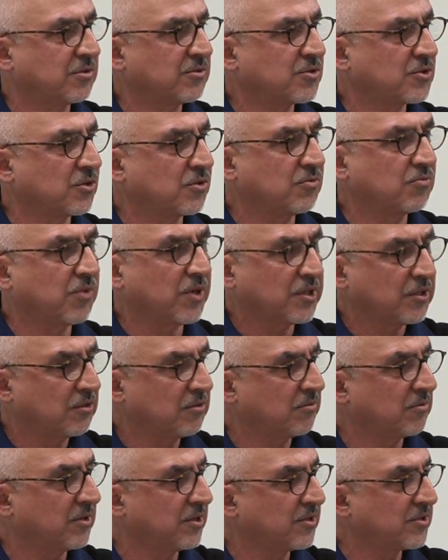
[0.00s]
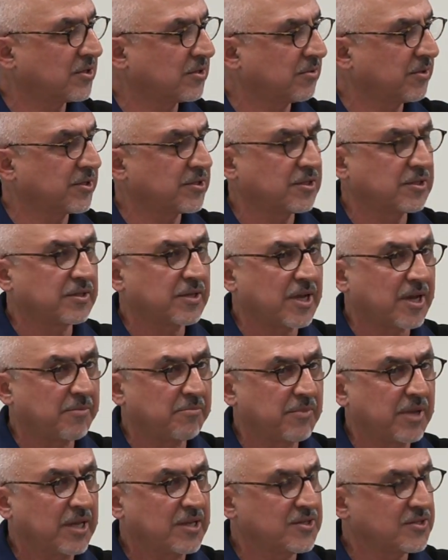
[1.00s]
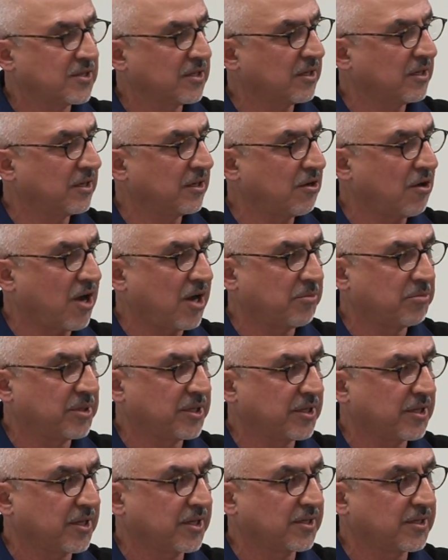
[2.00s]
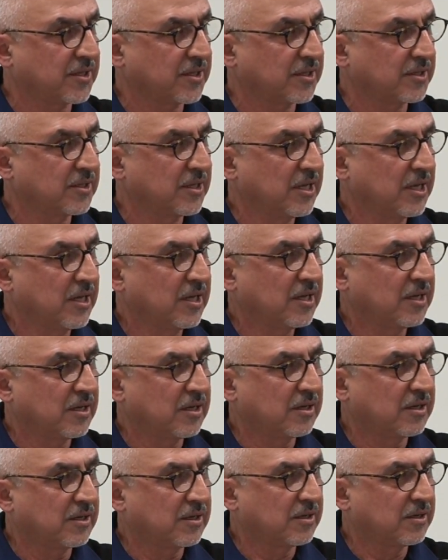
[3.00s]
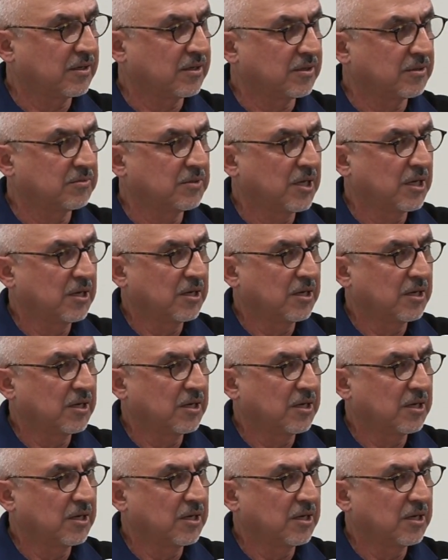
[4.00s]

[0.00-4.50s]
So what this was an amazingly complicated, uh, uh,